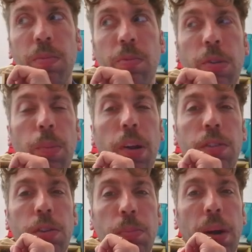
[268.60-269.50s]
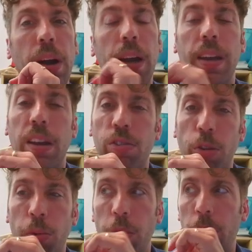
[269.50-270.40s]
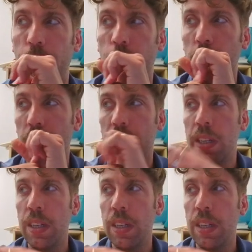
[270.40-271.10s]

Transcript: might have used pi as 3.14.